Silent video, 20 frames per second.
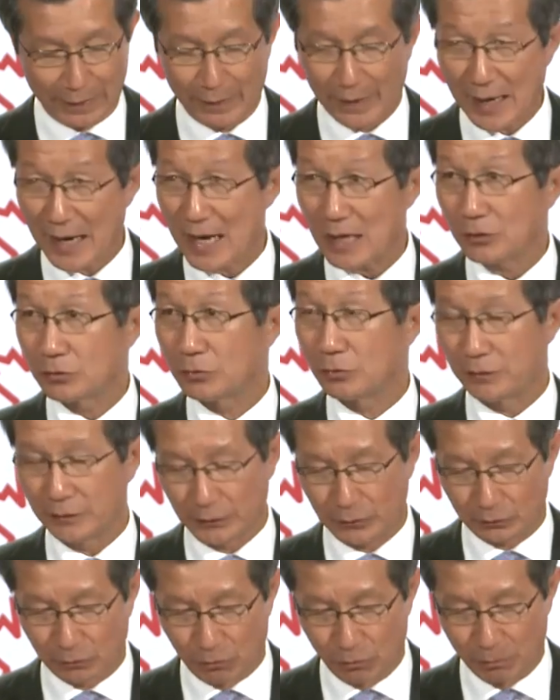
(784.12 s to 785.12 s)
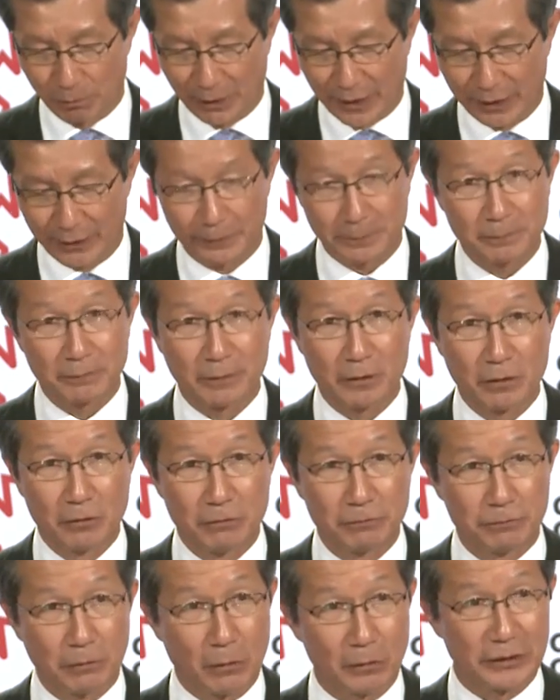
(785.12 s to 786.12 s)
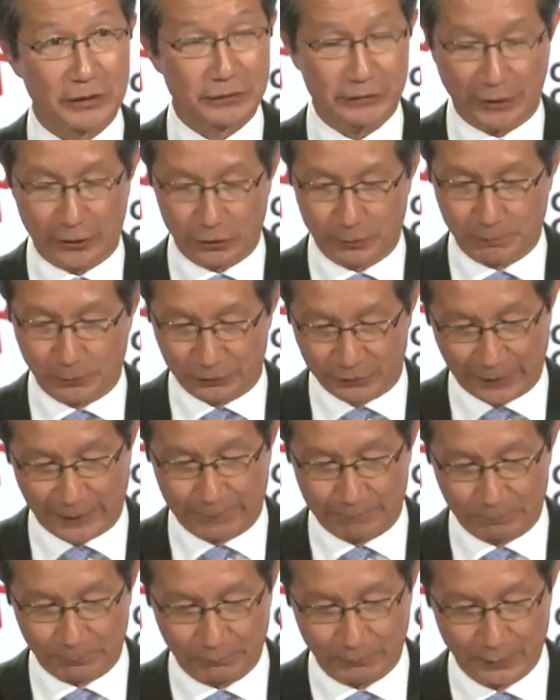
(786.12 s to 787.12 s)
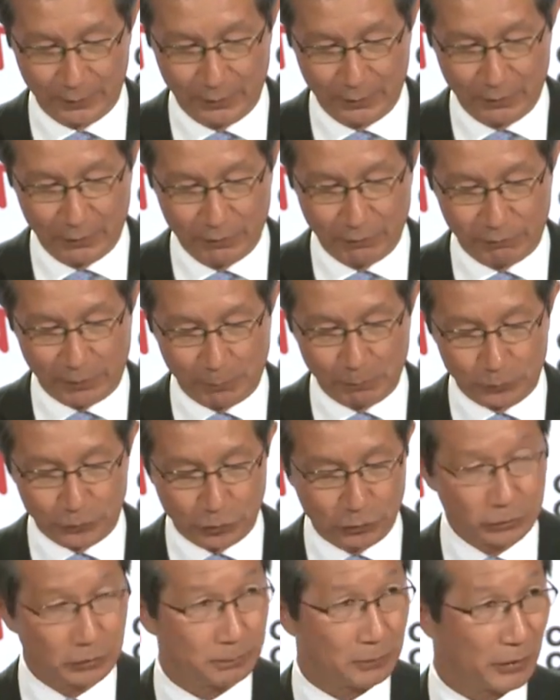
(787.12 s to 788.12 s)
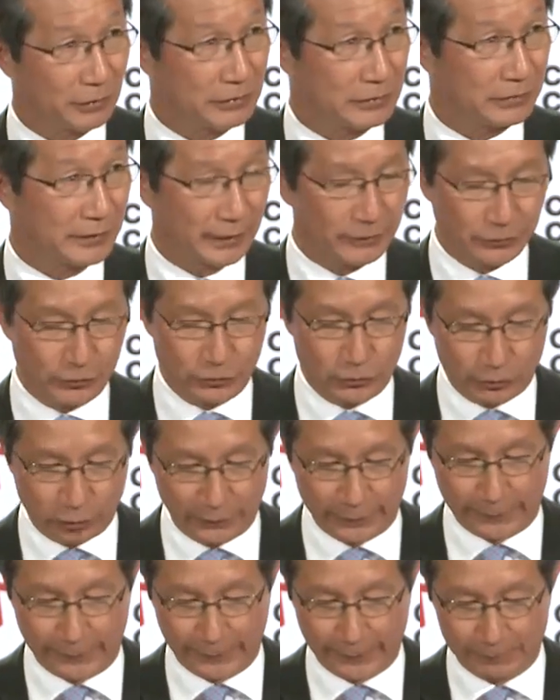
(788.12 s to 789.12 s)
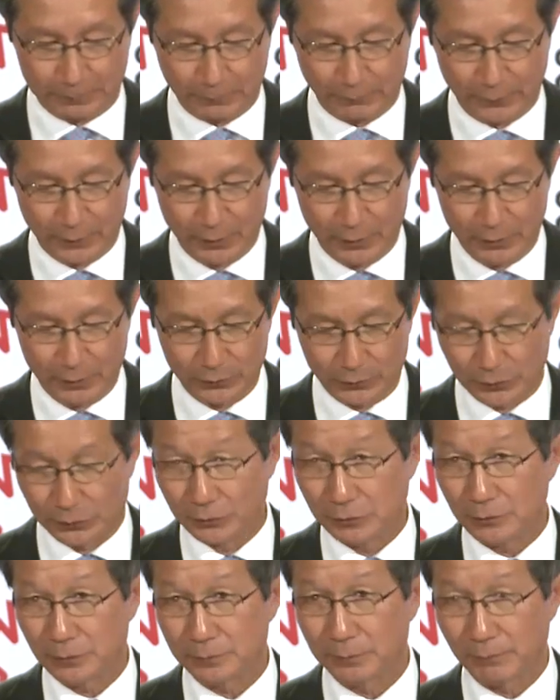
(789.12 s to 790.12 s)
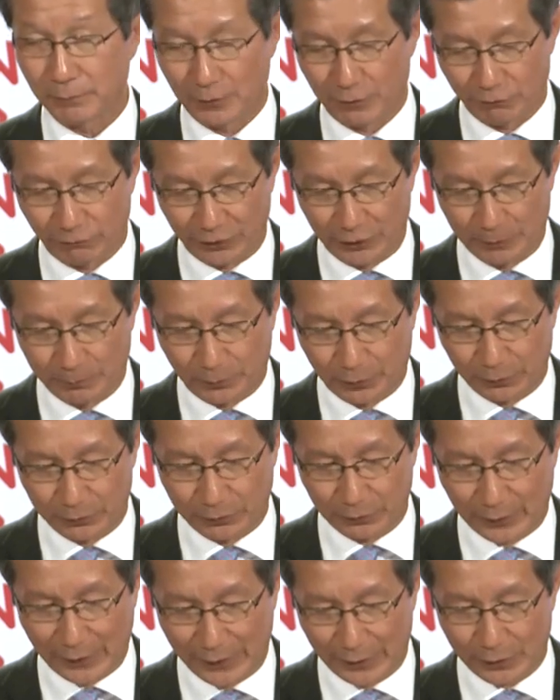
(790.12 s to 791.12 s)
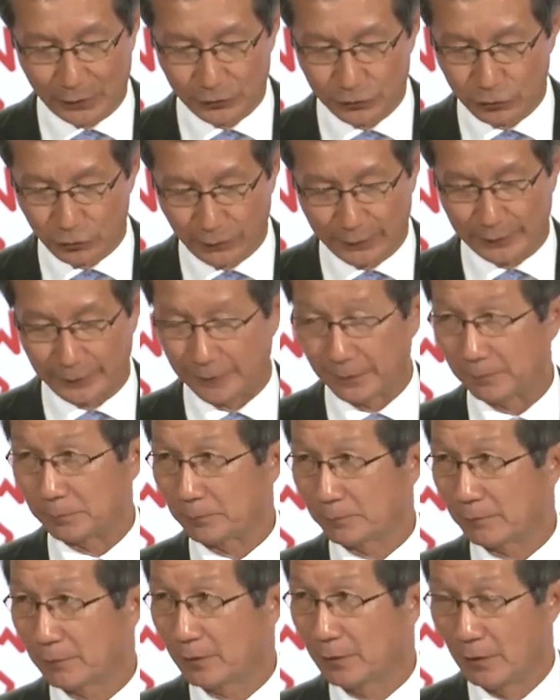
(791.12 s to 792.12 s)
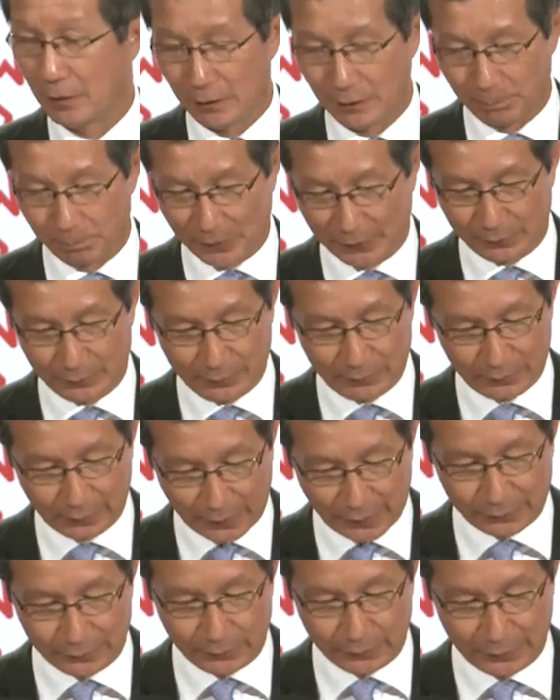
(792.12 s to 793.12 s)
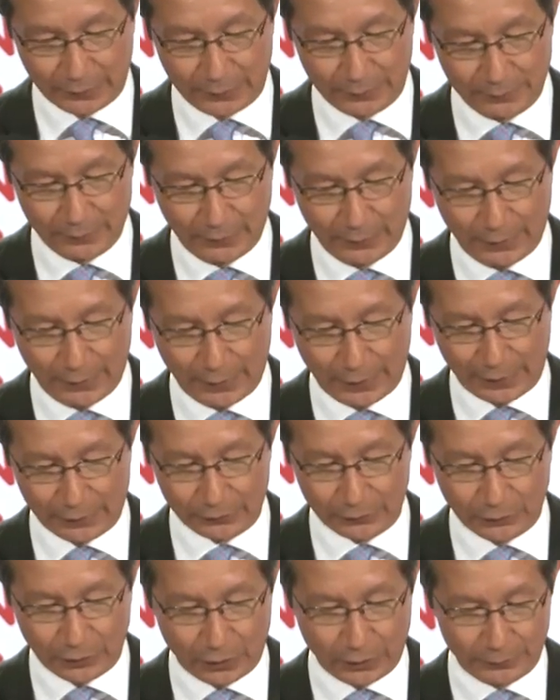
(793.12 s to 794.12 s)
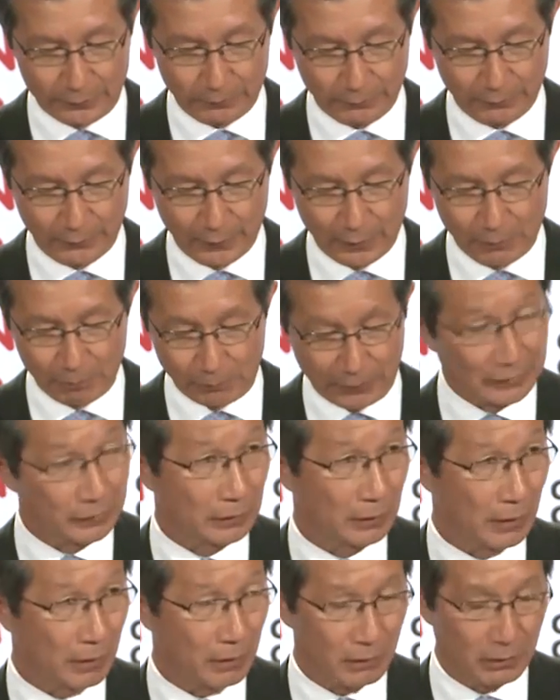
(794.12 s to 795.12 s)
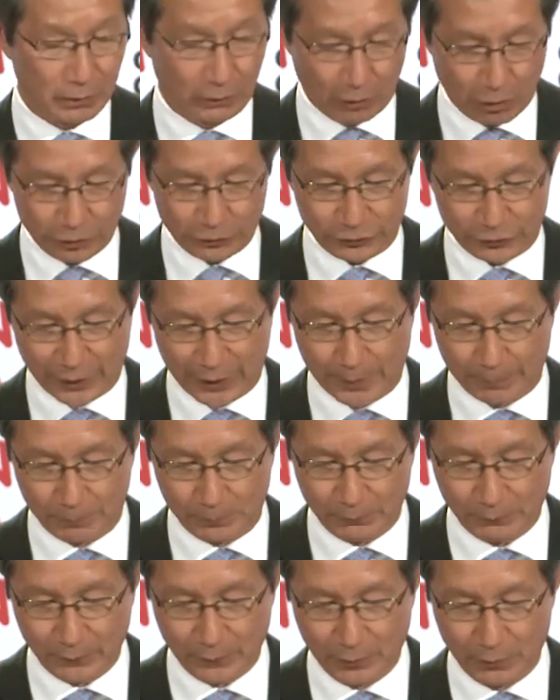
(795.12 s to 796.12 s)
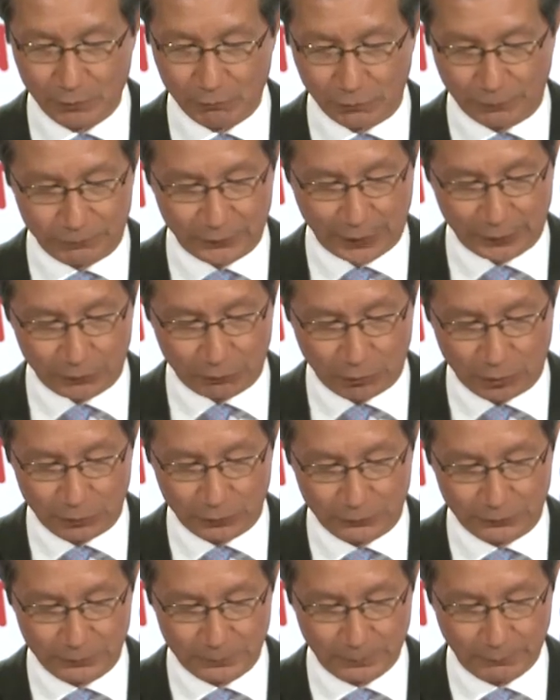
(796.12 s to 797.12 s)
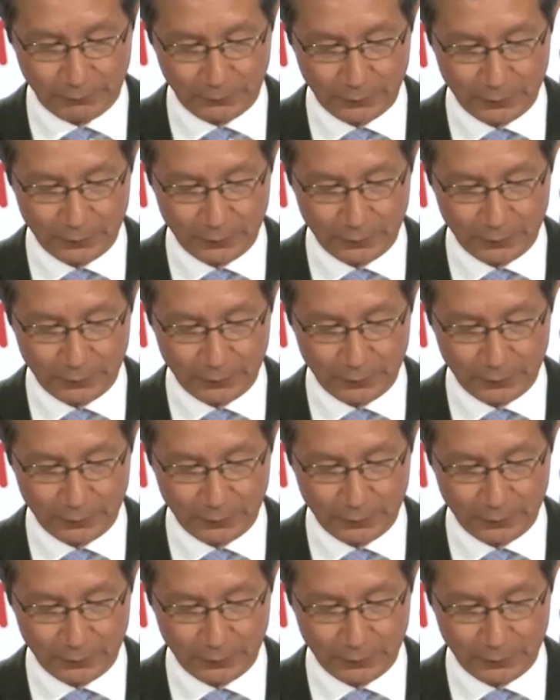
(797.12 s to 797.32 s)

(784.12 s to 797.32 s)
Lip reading: has actually grown by 46%, from $2.6 trillion to $3.8 trillion. But Canada has not been lockstep with that growth.